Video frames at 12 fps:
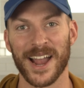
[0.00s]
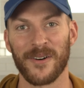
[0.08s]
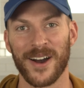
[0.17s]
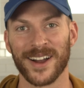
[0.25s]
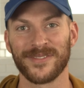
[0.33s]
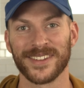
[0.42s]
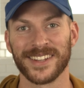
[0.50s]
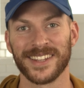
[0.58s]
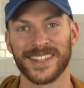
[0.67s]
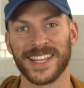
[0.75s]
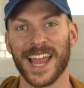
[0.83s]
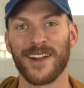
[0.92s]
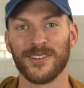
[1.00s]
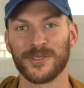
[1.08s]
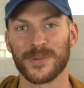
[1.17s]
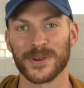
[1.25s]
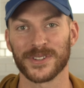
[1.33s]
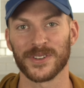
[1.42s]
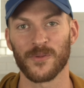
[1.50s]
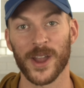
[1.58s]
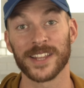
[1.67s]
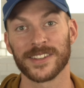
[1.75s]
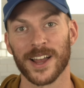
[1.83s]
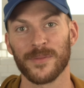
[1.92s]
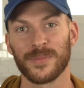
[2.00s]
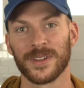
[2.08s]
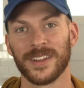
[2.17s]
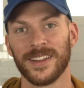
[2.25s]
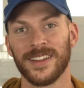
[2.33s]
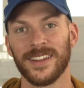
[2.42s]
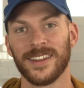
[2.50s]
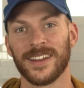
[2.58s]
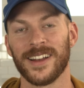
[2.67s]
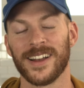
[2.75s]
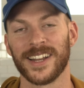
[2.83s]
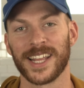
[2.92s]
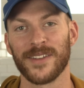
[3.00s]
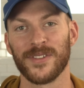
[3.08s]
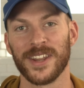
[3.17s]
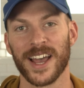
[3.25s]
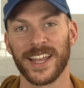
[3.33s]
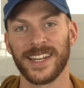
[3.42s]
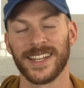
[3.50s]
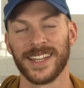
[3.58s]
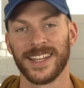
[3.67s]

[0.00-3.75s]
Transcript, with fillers: how often the average person wakes up on a given night.